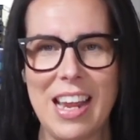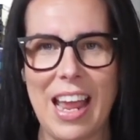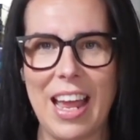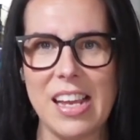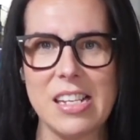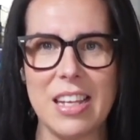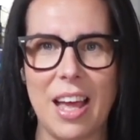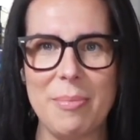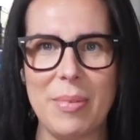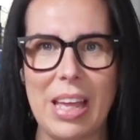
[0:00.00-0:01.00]
And,
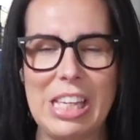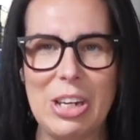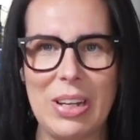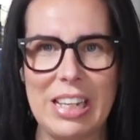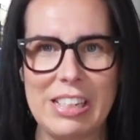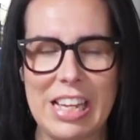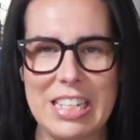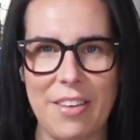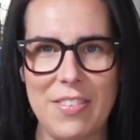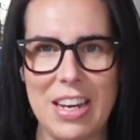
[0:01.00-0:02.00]
it
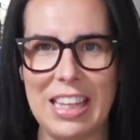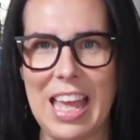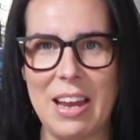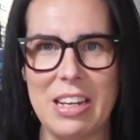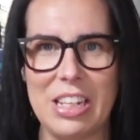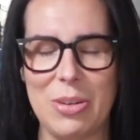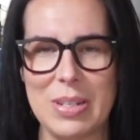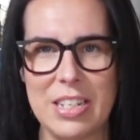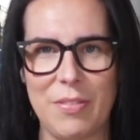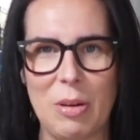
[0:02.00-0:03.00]
definitely had, a
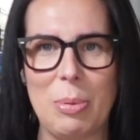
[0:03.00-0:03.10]
different